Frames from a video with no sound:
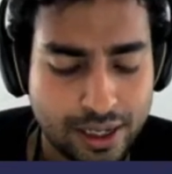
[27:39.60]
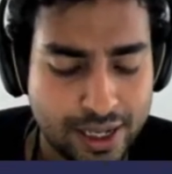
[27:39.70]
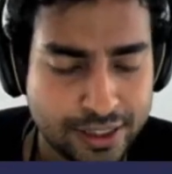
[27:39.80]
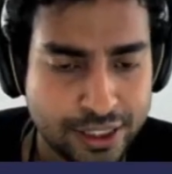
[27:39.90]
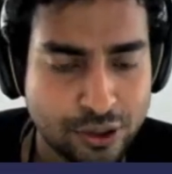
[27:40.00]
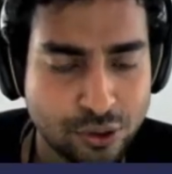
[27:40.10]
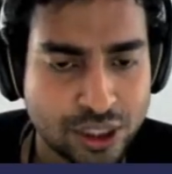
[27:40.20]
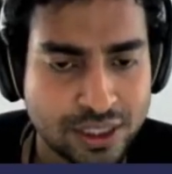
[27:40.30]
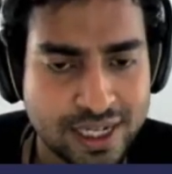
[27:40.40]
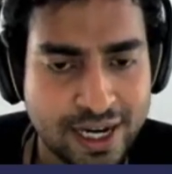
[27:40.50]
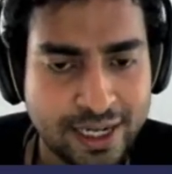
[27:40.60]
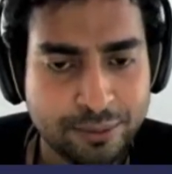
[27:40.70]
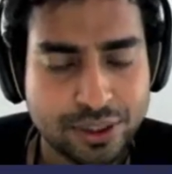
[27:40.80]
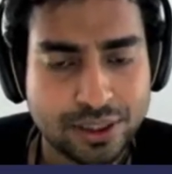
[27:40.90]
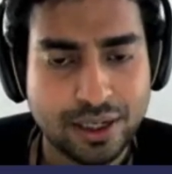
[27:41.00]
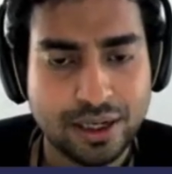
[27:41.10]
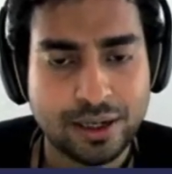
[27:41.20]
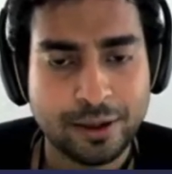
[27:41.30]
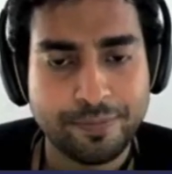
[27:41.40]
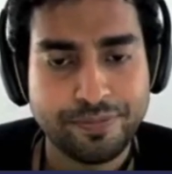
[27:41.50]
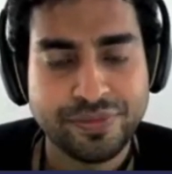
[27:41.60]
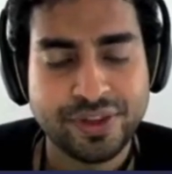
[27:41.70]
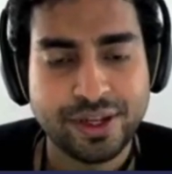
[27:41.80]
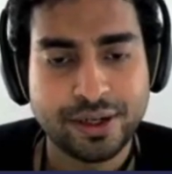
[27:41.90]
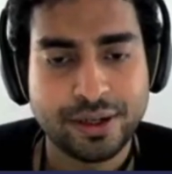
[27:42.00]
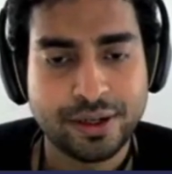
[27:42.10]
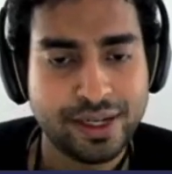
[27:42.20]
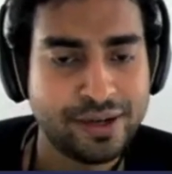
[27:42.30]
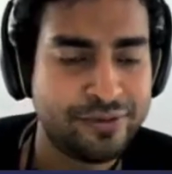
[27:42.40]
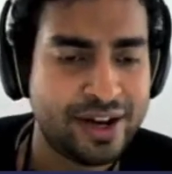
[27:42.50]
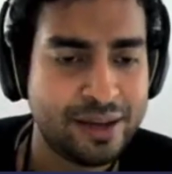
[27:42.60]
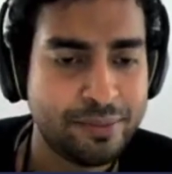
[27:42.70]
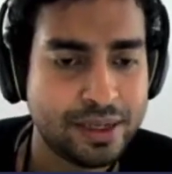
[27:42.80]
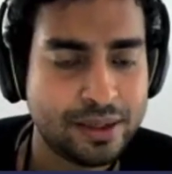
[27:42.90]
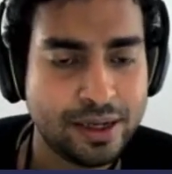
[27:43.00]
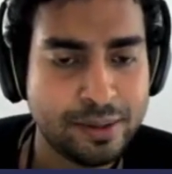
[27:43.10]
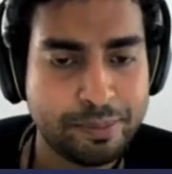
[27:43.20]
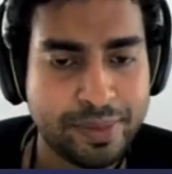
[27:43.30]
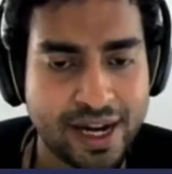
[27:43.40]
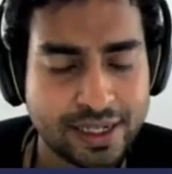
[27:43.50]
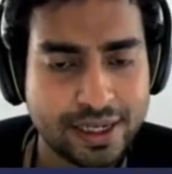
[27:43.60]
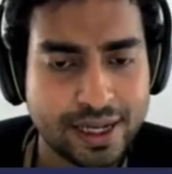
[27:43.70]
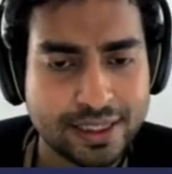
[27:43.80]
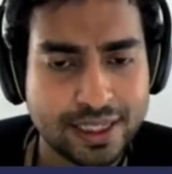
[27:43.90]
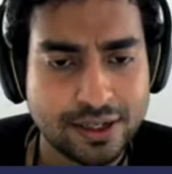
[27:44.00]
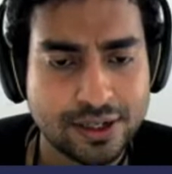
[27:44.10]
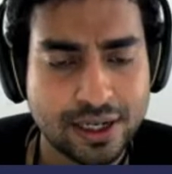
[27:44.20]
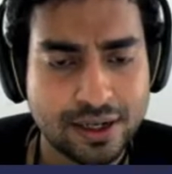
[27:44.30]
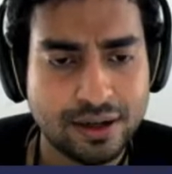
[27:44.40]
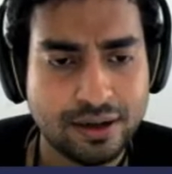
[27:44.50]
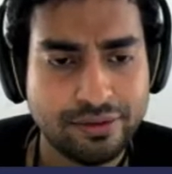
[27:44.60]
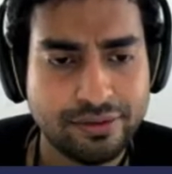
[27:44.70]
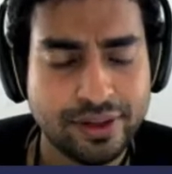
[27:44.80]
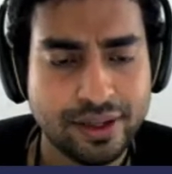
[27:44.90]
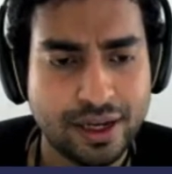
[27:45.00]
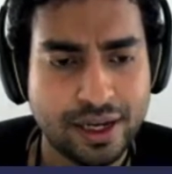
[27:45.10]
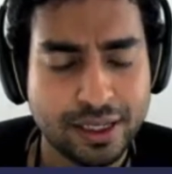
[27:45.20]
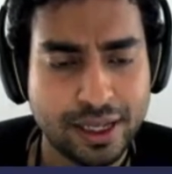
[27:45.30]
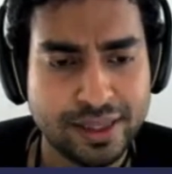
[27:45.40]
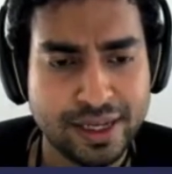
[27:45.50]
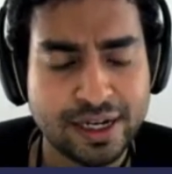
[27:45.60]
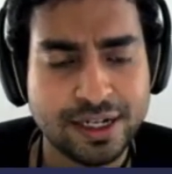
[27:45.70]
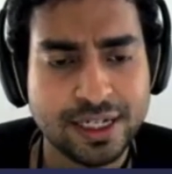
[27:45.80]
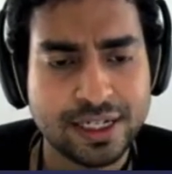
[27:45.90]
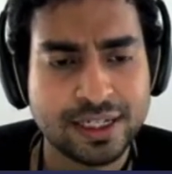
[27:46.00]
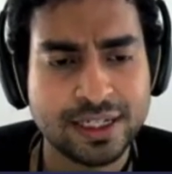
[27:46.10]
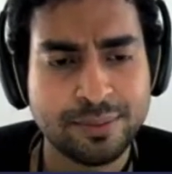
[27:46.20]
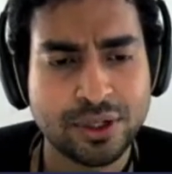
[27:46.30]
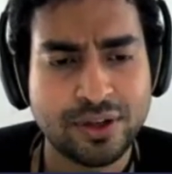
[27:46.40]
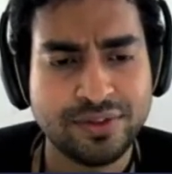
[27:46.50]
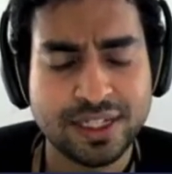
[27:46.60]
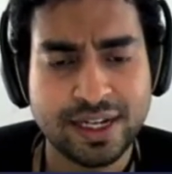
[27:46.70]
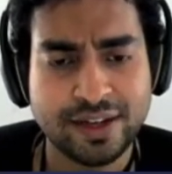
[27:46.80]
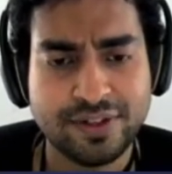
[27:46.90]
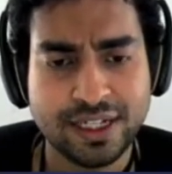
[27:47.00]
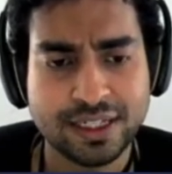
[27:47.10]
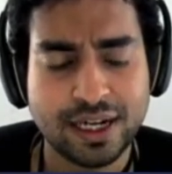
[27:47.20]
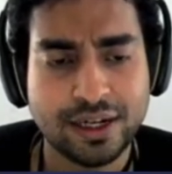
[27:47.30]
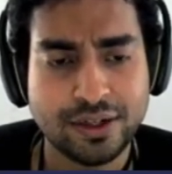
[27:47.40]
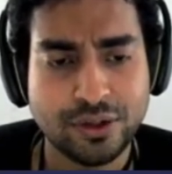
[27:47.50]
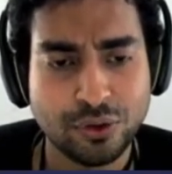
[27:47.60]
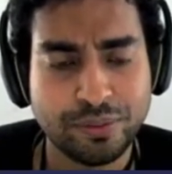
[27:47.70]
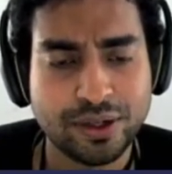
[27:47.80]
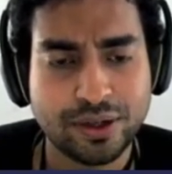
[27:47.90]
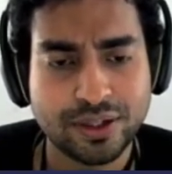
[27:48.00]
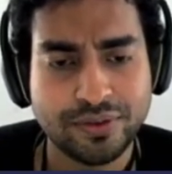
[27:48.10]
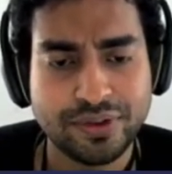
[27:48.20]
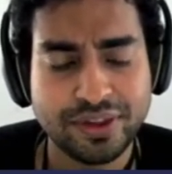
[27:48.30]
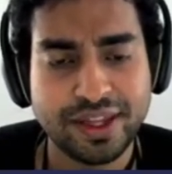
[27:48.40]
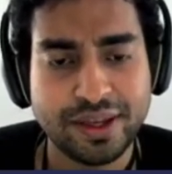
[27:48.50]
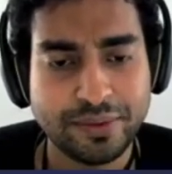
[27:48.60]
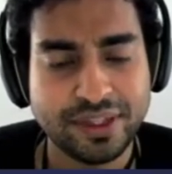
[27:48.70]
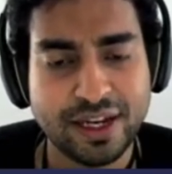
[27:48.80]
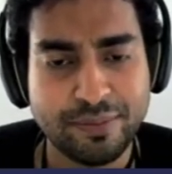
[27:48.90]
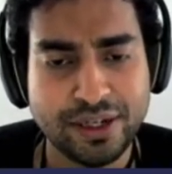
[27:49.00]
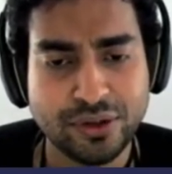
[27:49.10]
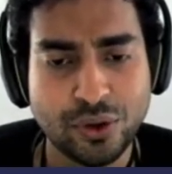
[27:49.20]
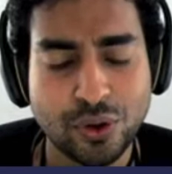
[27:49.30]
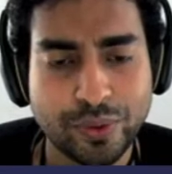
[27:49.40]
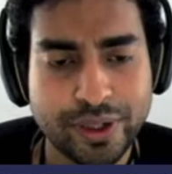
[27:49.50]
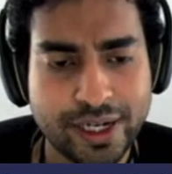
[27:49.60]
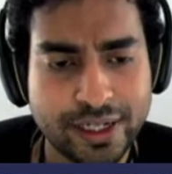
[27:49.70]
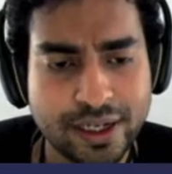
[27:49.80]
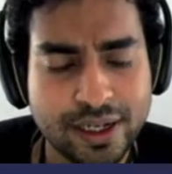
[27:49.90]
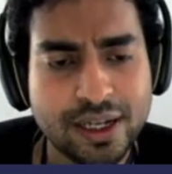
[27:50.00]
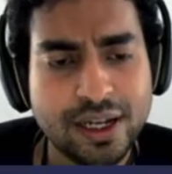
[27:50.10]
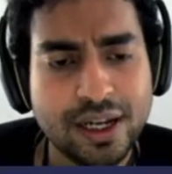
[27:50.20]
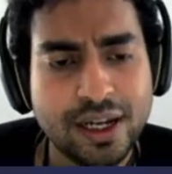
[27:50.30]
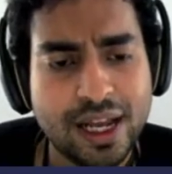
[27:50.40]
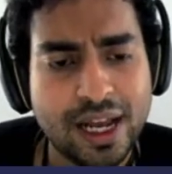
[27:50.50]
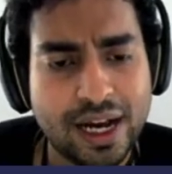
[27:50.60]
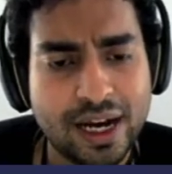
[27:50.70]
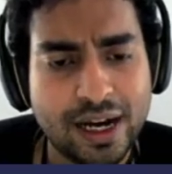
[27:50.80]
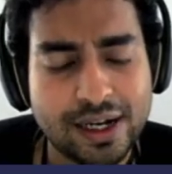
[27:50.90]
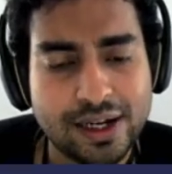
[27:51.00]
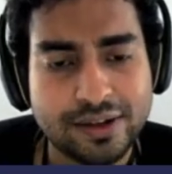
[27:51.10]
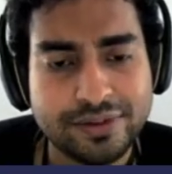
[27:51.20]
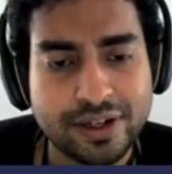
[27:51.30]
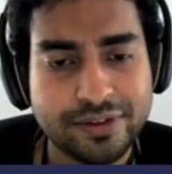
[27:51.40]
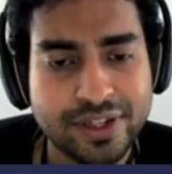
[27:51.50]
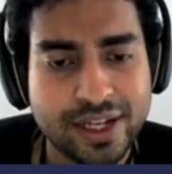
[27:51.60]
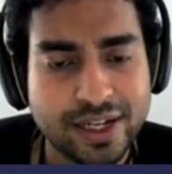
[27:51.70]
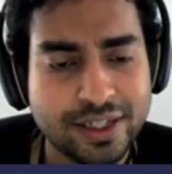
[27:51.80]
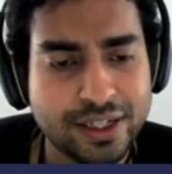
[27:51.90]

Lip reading: execution times, the environmental impact, etc., of and energy consumption of these NFTs are low because of there being no overhead of the